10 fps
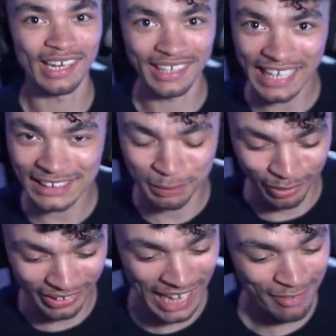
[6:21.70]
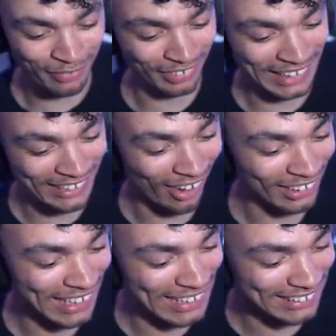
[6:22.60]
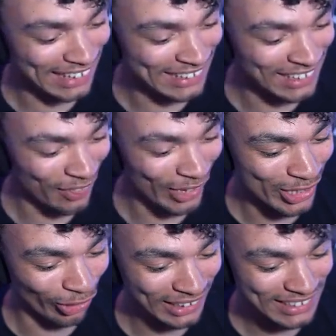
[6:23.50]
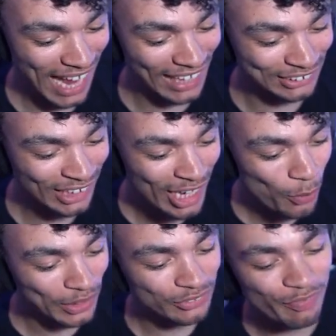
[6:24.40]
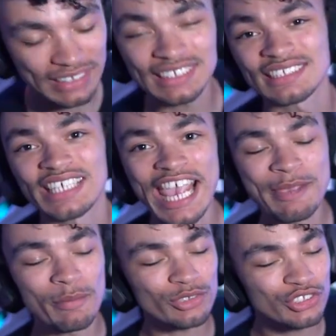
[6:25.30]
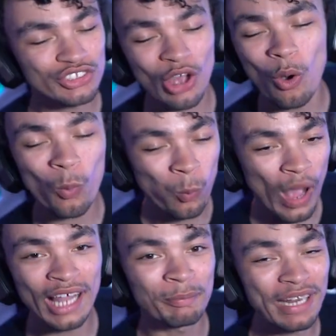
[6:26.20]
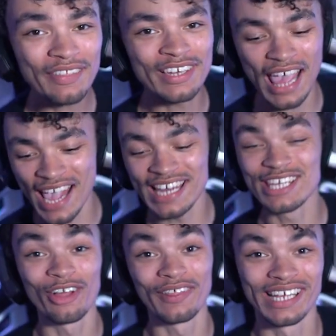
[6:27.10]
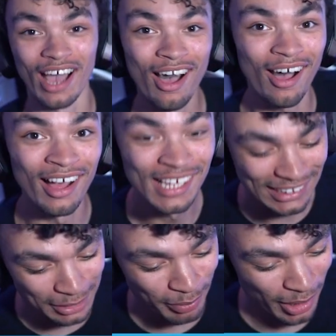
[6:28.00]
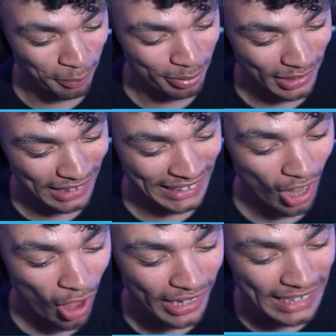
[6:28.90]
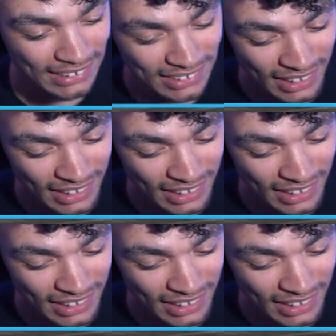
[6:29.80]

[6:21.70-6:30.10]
Last but definitely not least is the Countach, which fits this game so well, better than any other car, to be completely honest